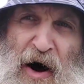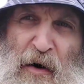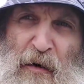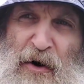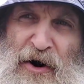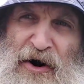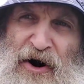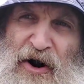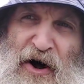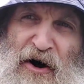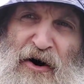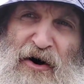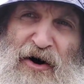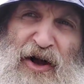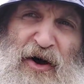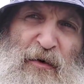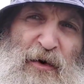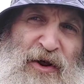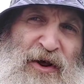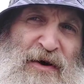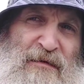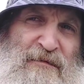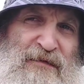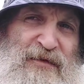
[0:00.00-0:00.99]
wouldn't argue
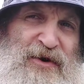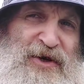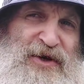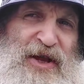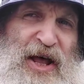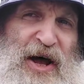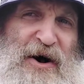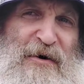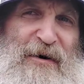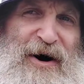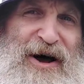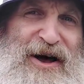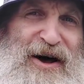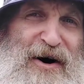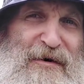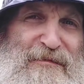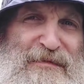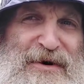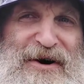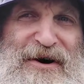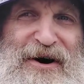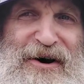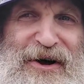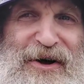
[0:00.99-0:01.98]
with him. There's no way I'd
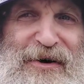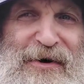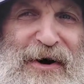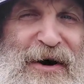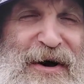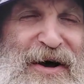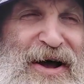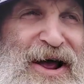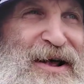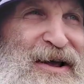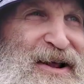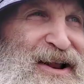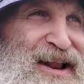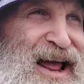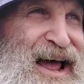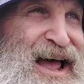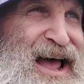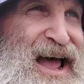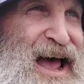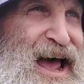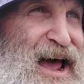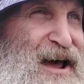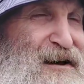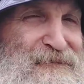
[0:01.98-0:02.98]
be arguing.
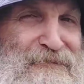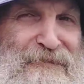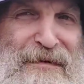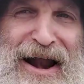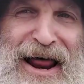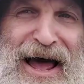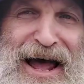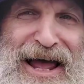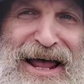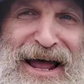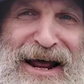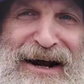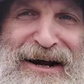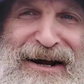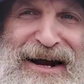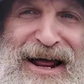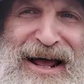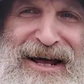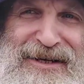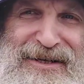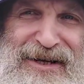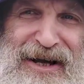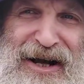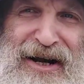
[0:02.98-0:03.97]
If Mile
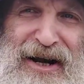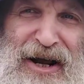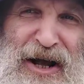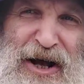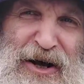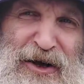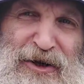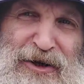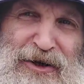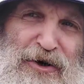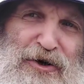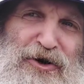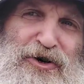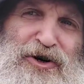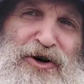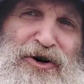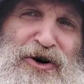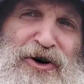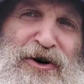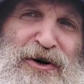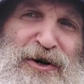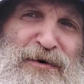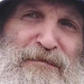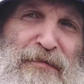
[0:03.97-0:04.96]
Jedinak said 2
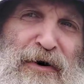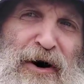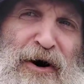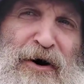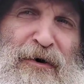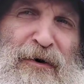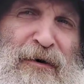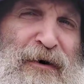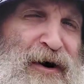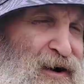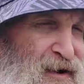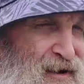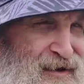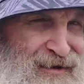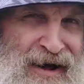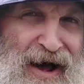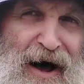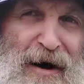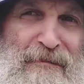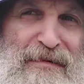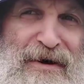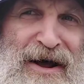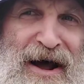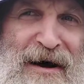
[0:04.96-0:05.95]
sugars, Paul,
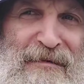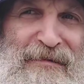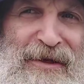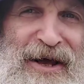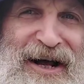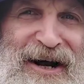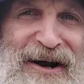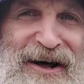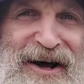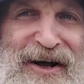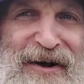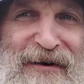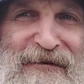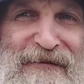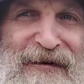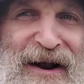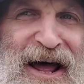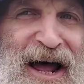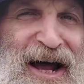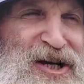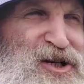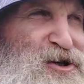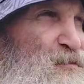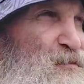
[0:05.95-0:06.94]
I'd be up there like a flash,